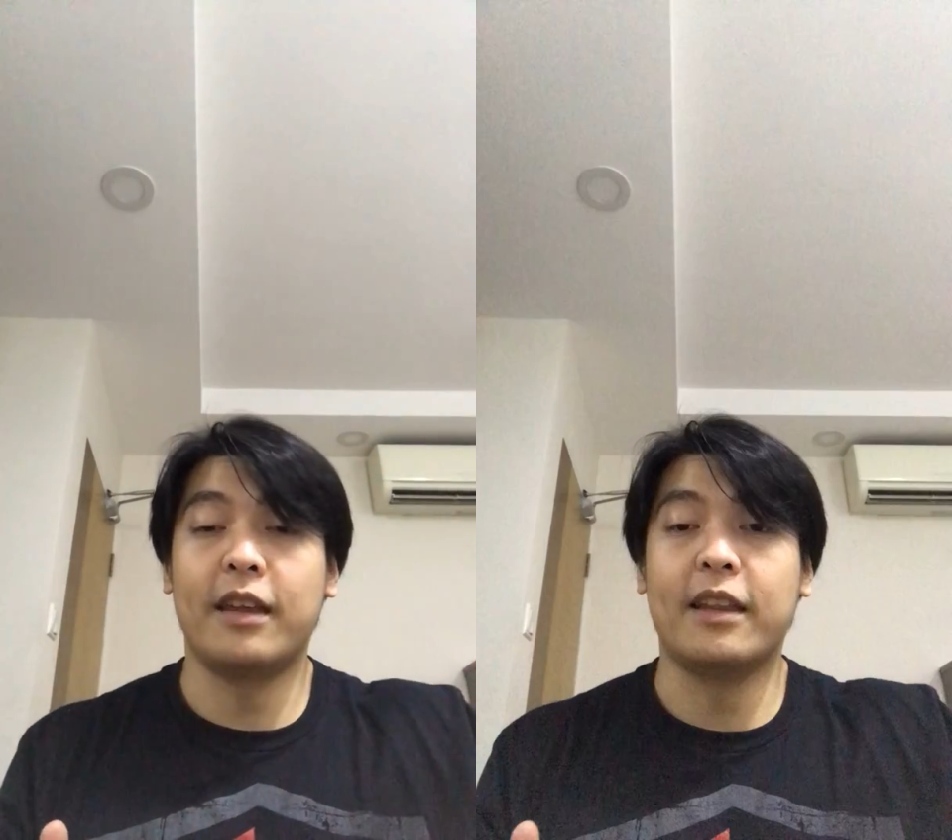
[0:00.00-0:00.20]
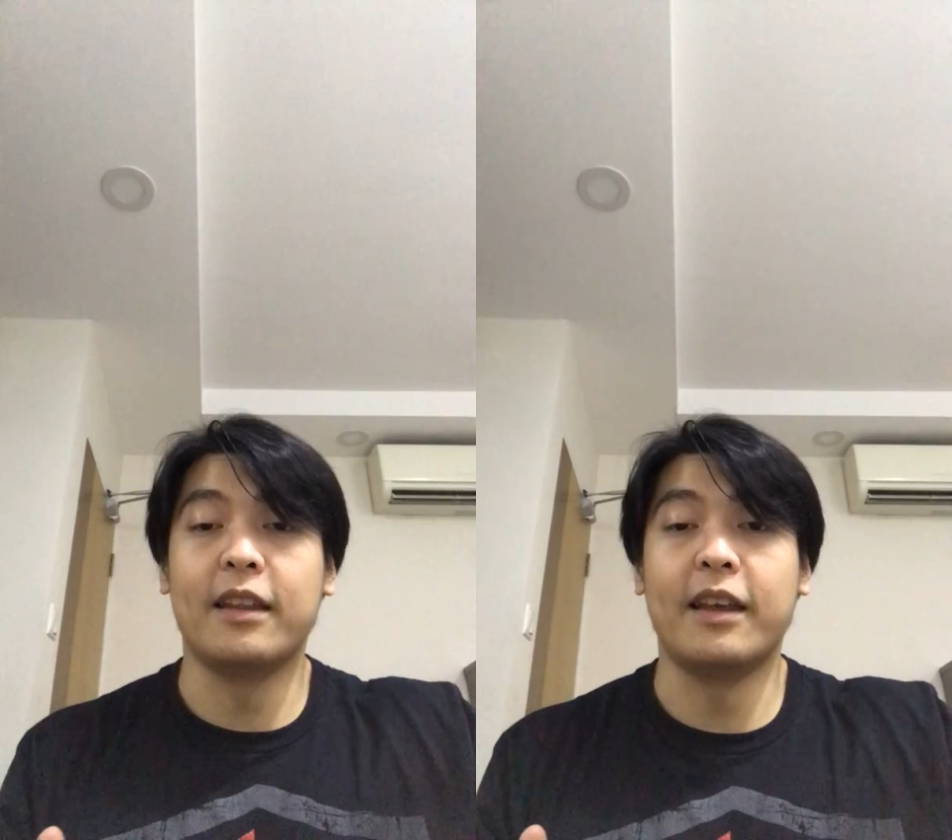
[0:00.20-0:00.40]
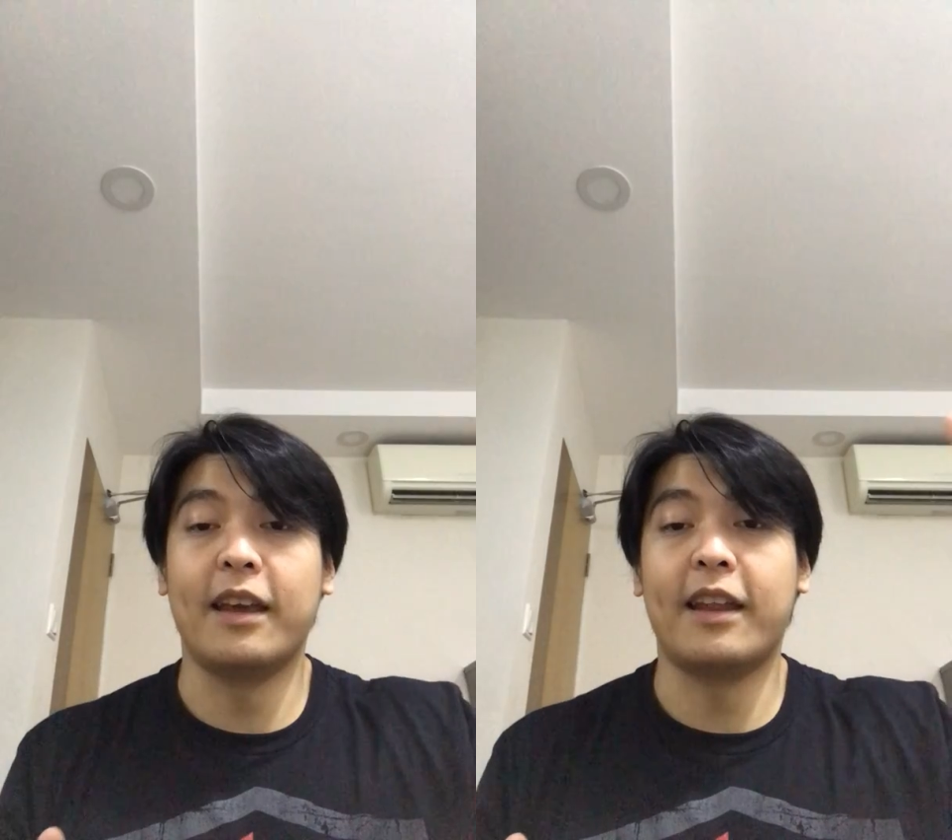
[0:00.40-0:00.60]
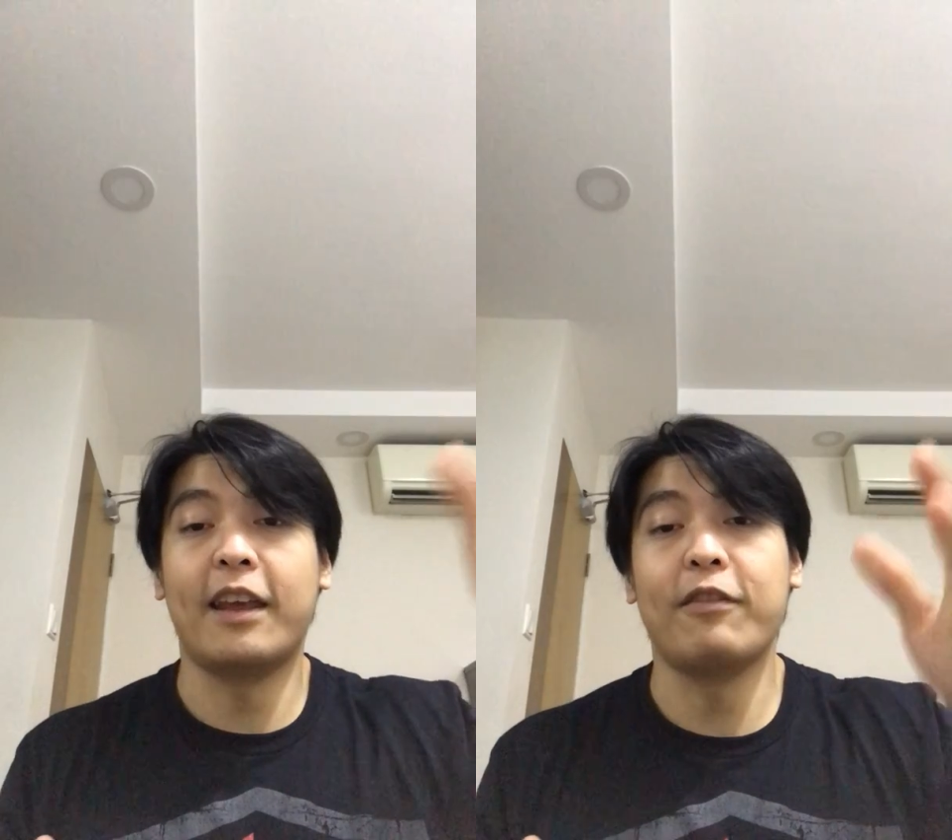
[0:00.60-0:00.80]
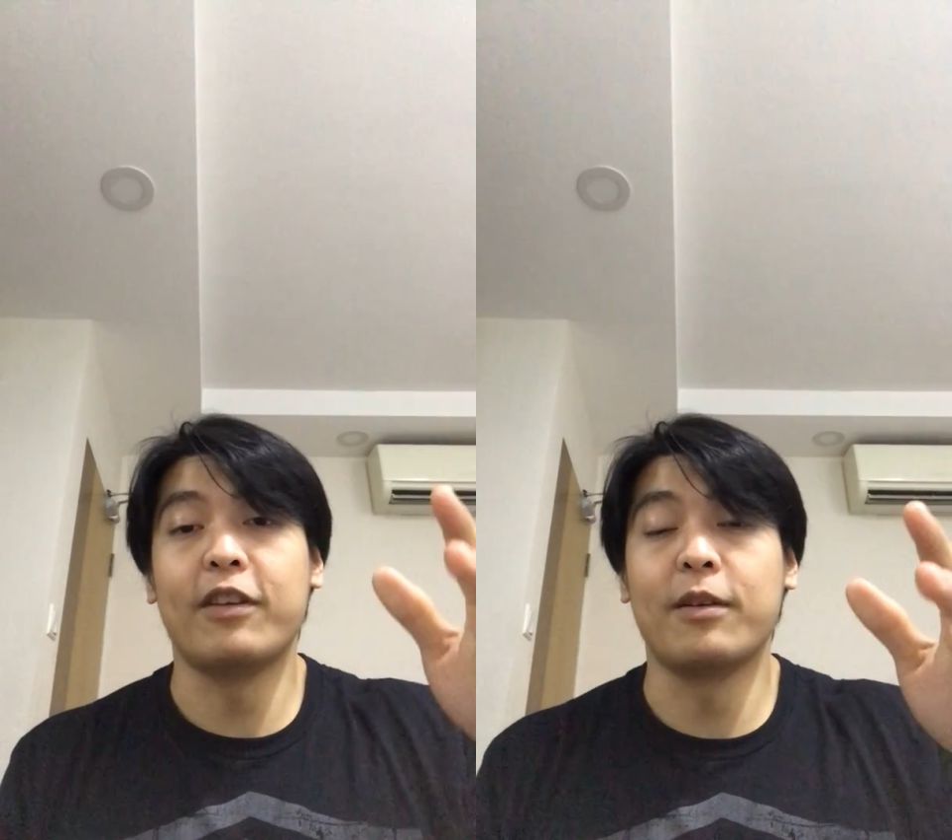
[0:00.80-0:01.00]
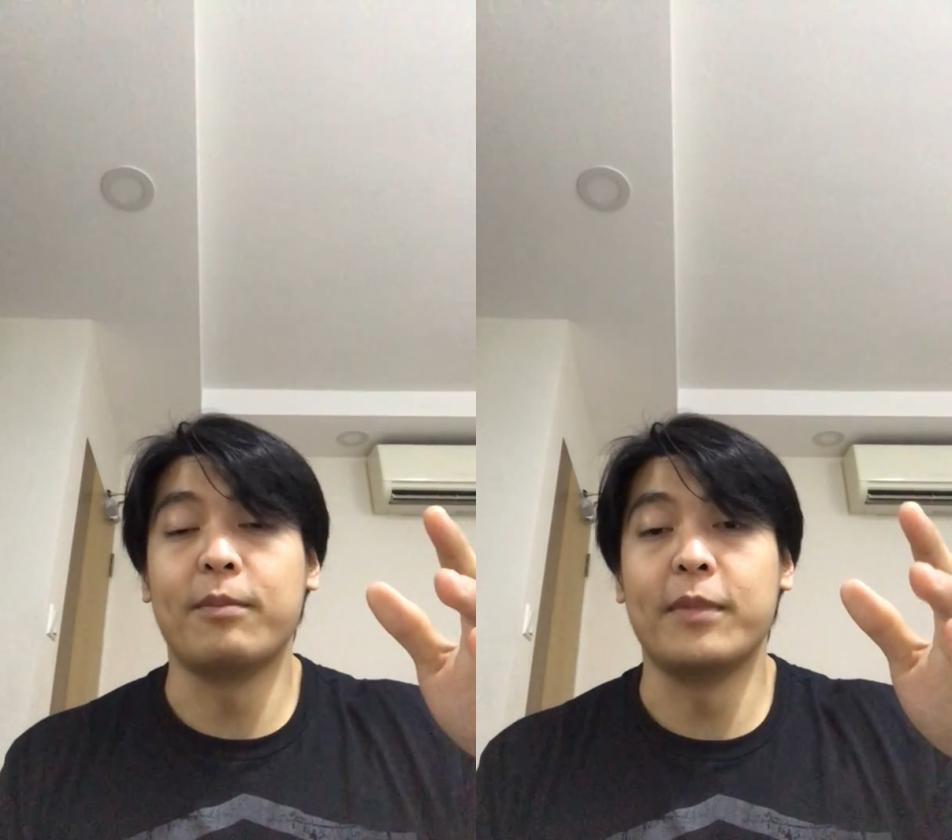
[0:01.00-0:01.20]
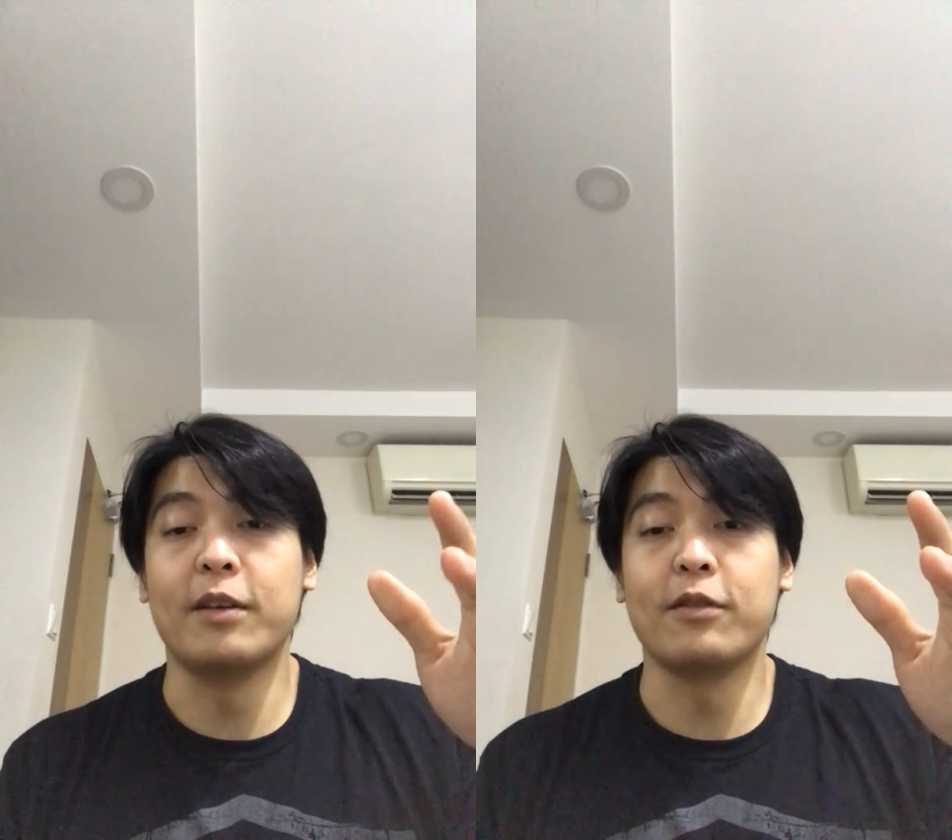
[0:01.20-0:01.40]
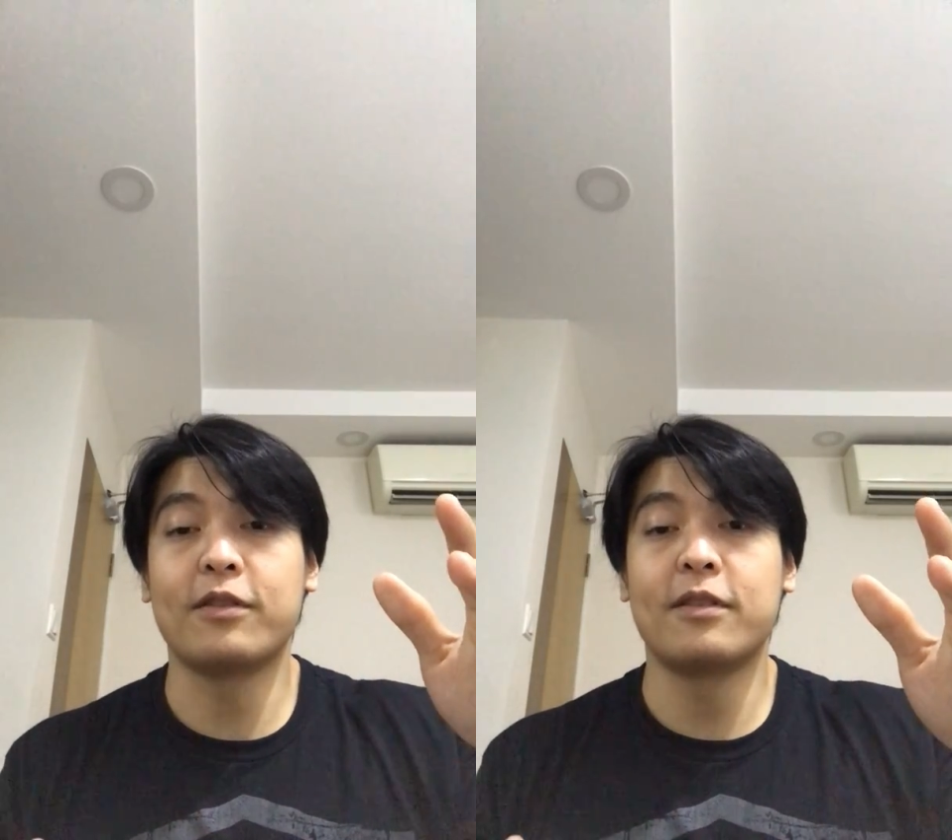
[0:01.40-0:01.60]
in the day and heavier
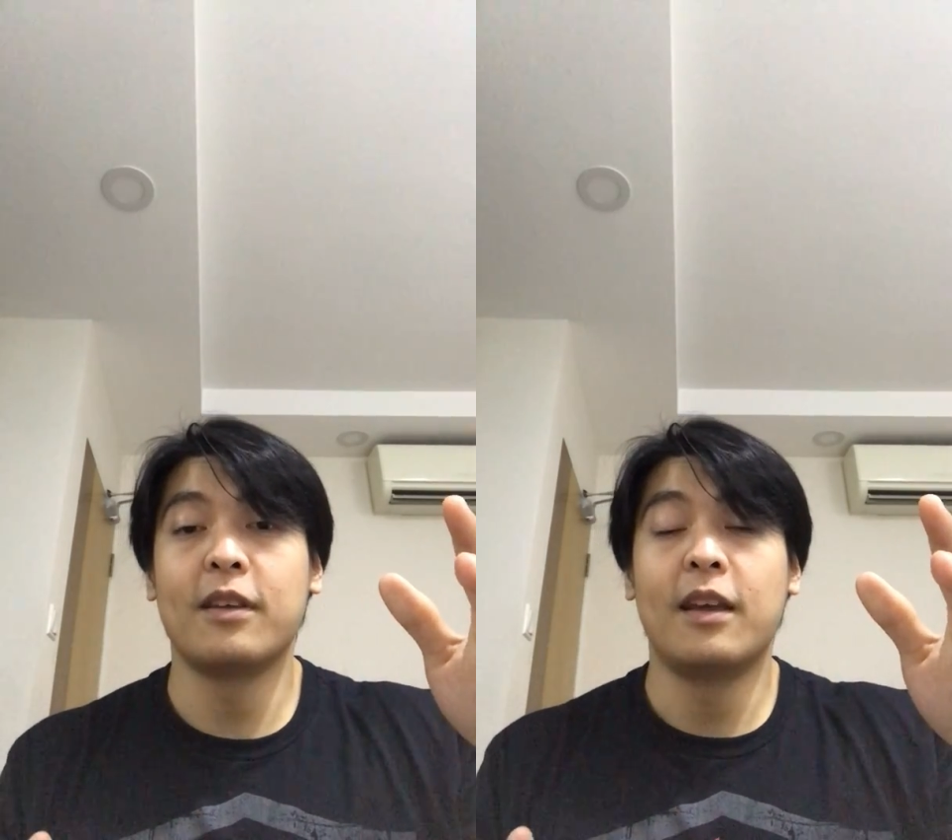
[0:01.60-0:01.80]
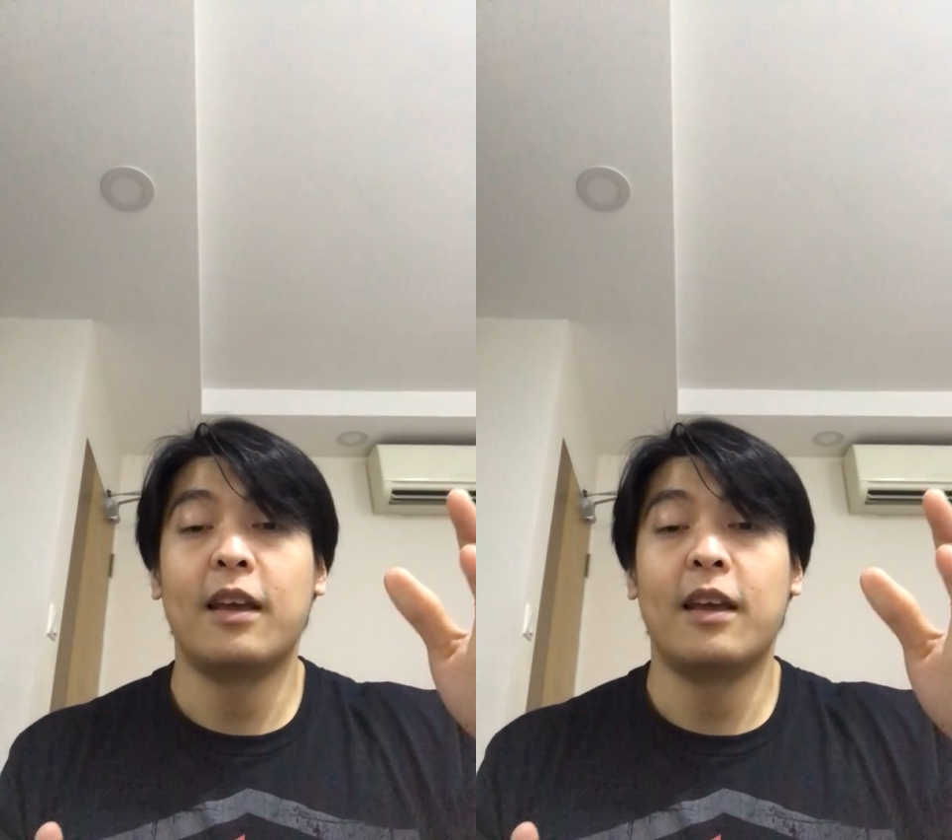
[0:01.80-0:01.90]
meals